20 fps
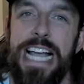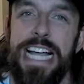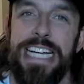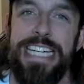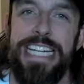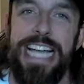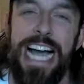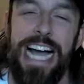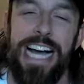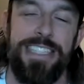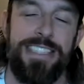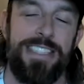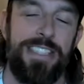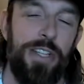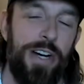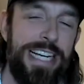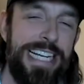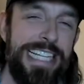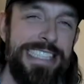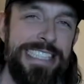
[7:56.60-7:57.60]
Yeah, so
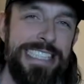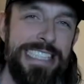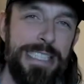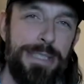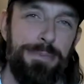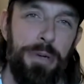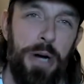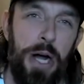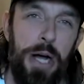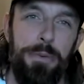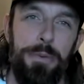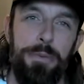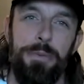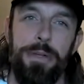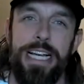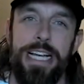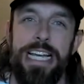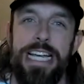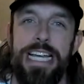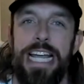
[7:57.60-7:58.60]
I guess it's
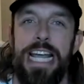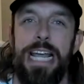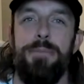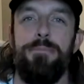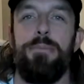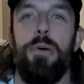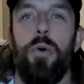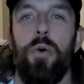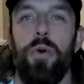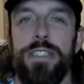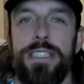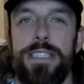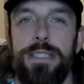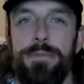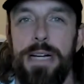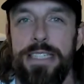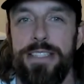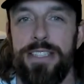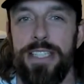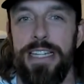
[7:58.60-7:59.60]
probably important to
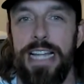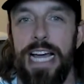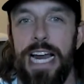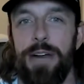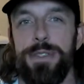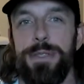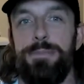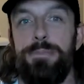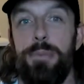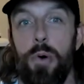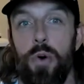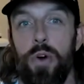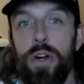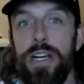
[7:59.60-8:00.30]
mention that I was born